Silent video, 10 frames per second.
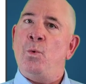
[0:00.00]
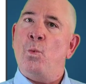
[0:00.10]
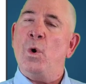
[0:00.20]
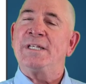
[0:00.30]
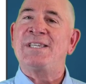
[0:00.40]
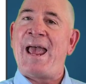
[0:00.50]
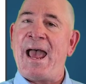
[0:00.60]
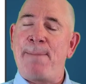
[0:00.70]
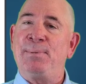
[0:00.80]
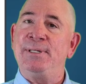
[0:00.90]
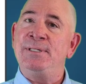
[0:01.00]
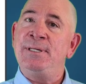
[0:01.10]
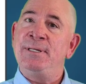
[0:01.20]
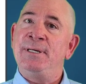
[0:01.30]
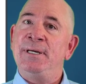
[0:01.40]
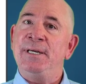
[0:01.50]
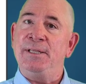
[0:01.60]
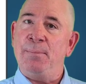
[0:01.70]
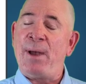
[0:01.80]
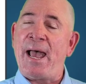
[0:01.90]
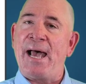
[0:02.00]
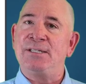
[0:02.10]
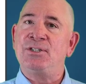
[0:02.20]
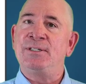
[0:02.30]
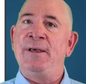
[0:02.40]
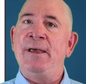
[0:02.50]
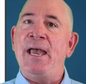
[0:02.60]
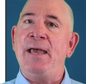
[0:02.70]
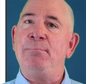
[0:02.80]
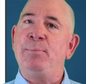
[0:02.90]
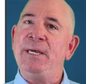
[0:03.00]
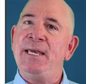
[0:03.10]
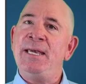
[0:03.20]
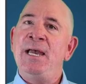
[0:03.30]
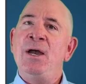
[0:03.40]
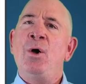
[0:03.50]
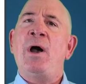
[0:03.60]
what's happened in the past, and B,